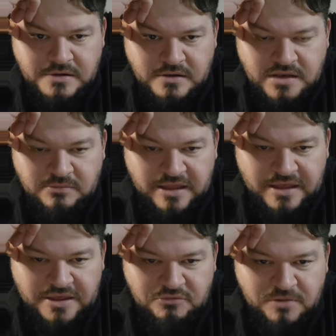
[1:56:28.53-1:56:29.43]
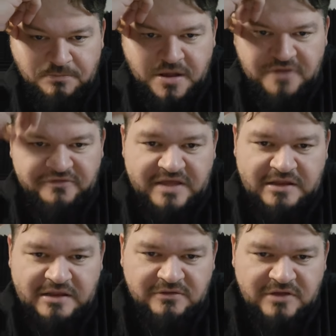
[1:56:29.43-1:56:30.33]
Double A, you would have punched that
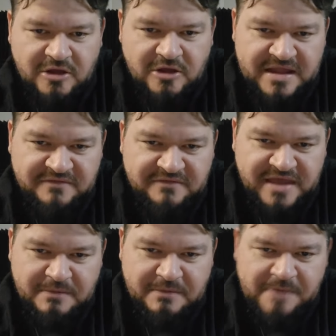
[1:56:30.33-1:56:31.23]
little dog man if it came at